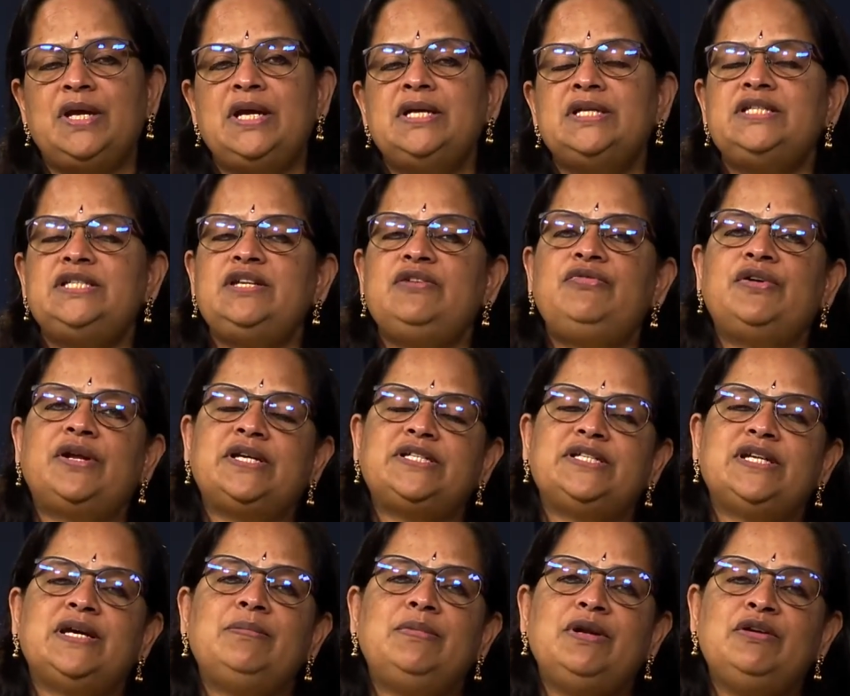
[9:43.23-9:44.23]
See, for
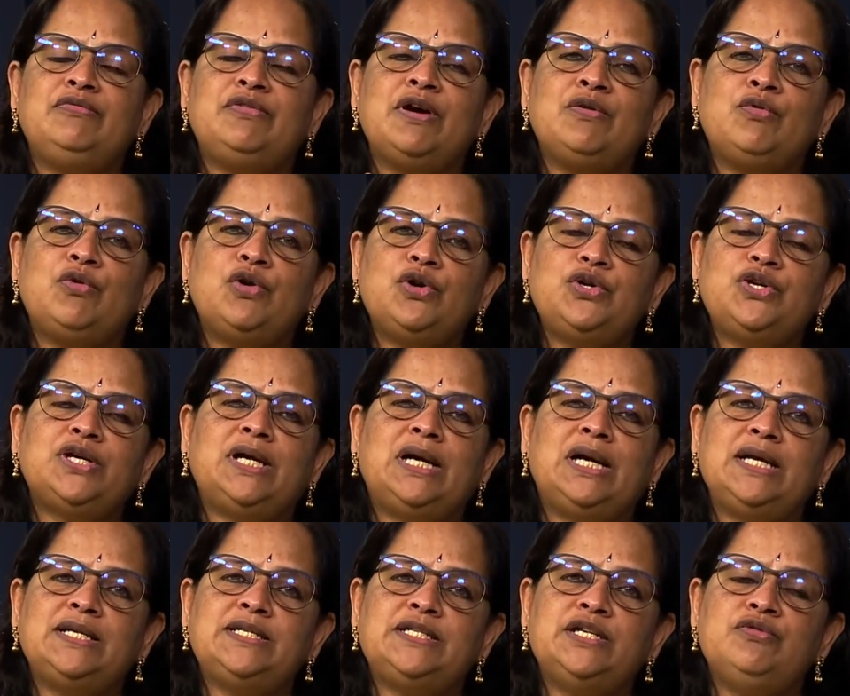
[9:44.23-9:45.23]
example, if I want to
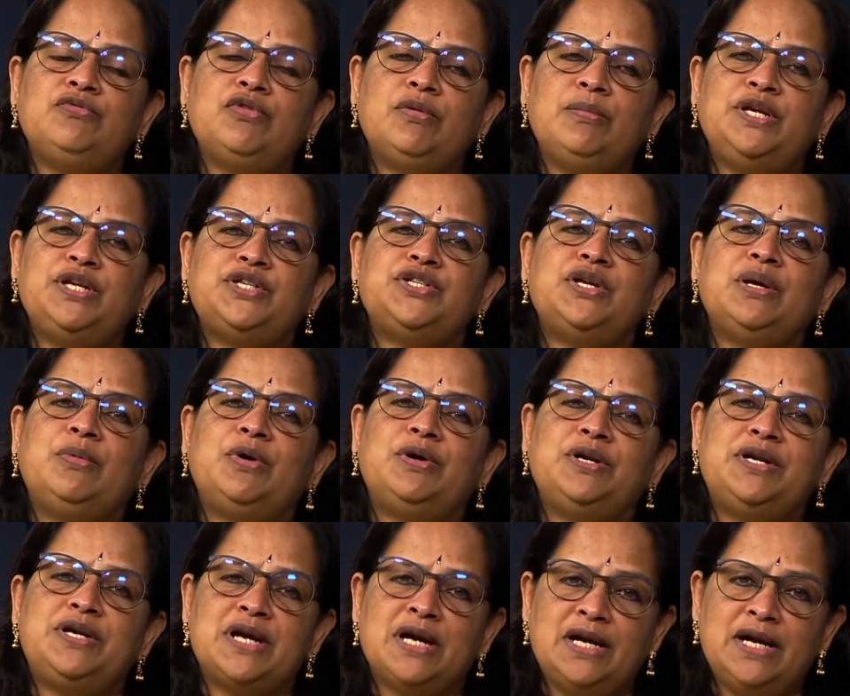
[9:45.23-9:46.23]
collect information about
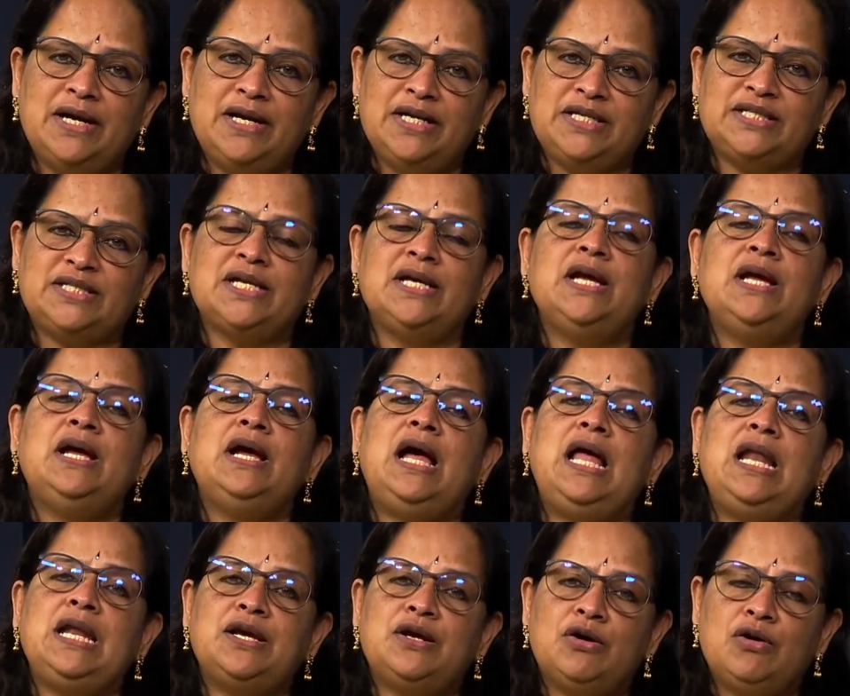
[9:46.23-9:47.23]
drug addicts,
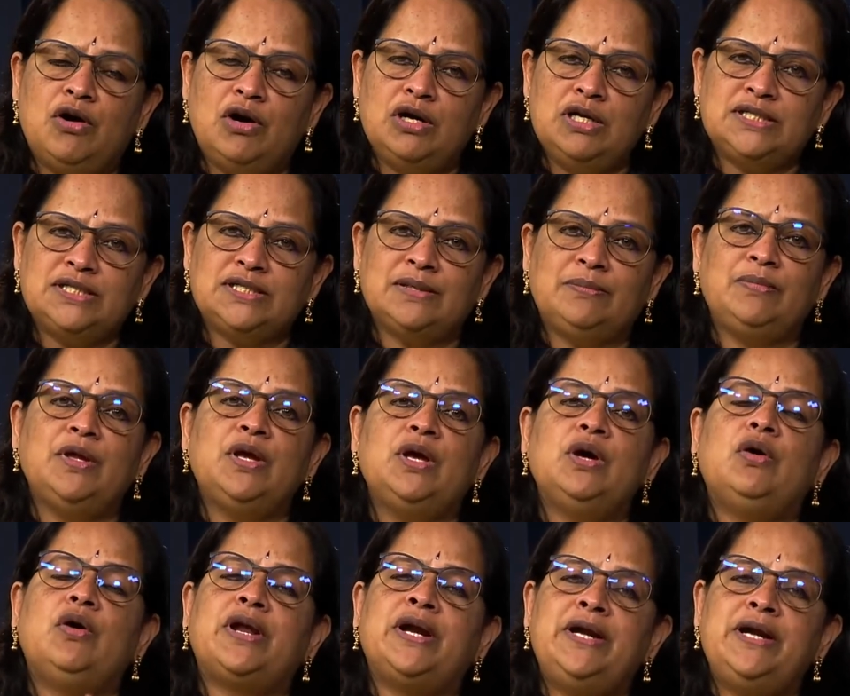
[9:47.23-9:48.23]
alcoholism
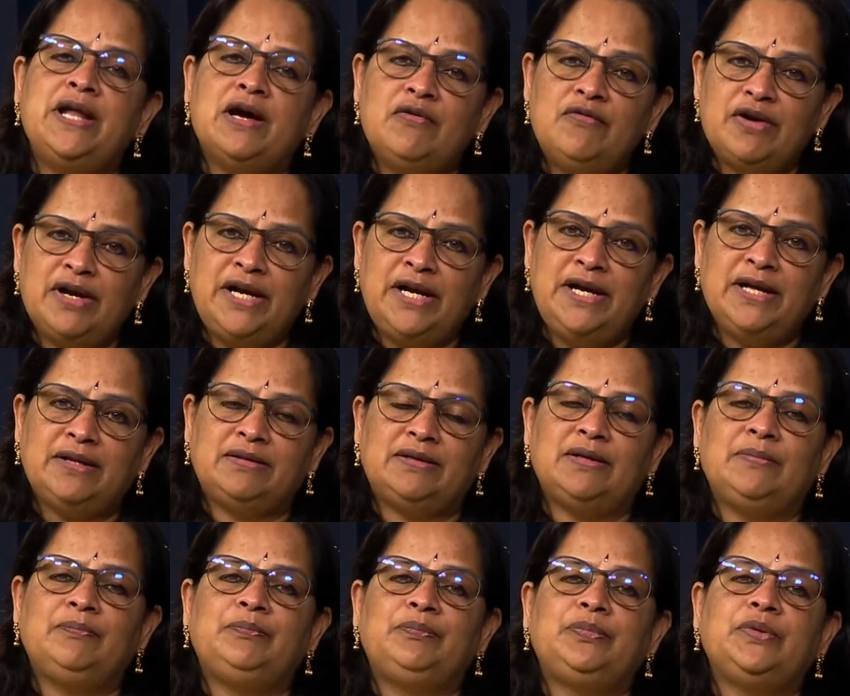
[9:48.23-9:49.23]
or a dowry death,
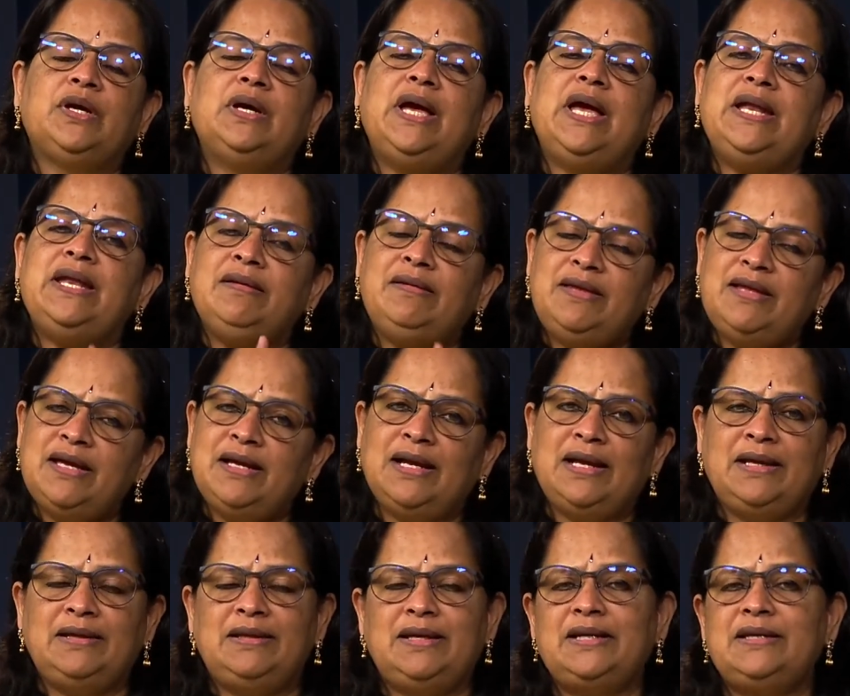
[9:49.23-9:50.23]
anything
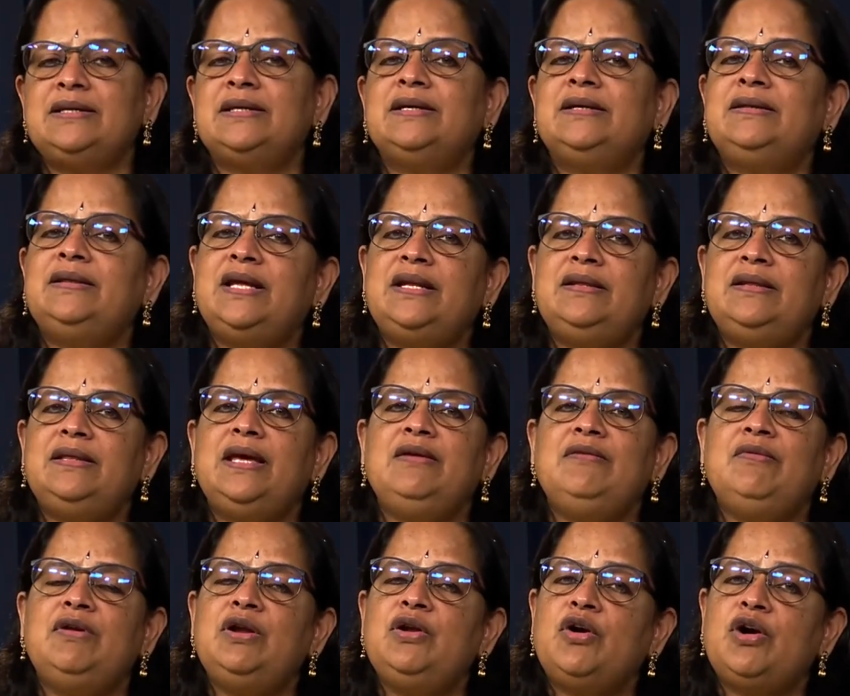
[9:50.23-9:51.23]
like that, then they
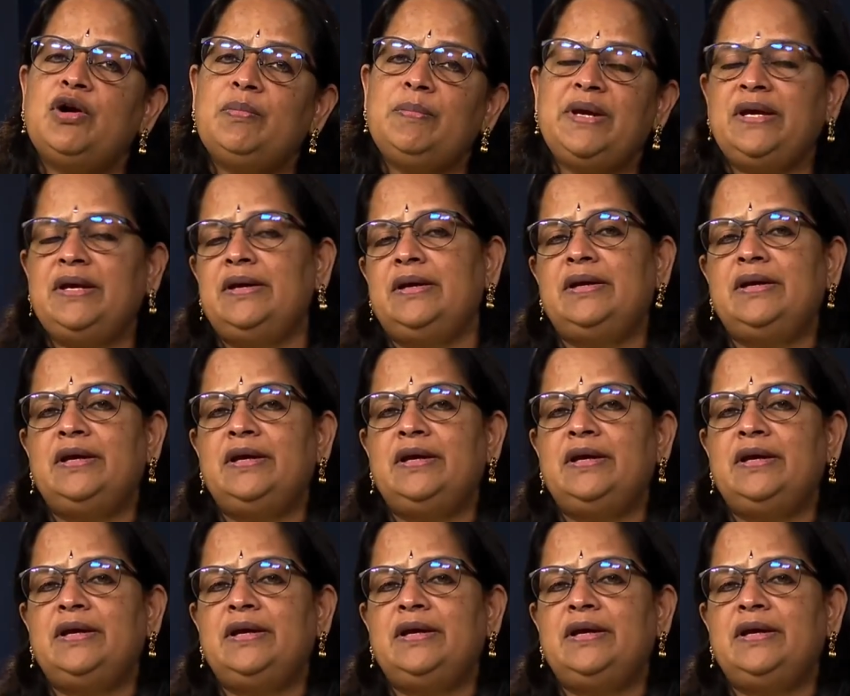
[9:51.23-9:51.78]
will not be